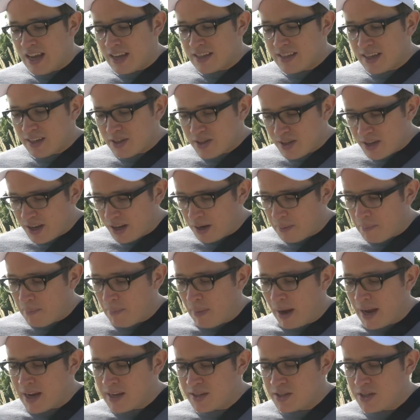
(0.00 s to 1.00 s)
it's actually got a
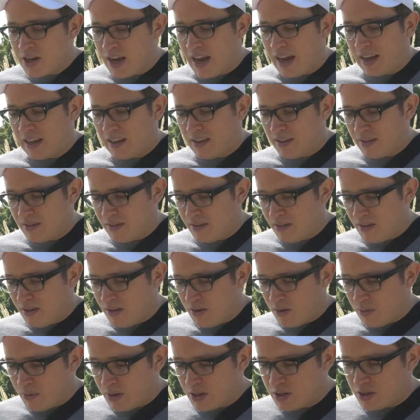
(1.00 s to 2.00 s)
mic jack,
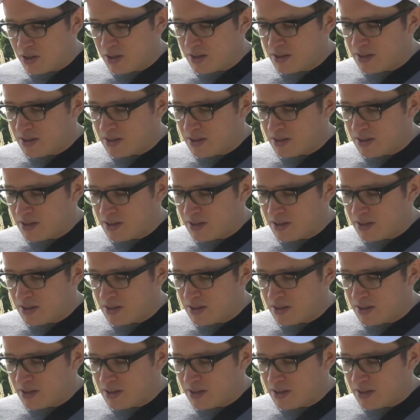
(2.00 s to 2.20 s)
which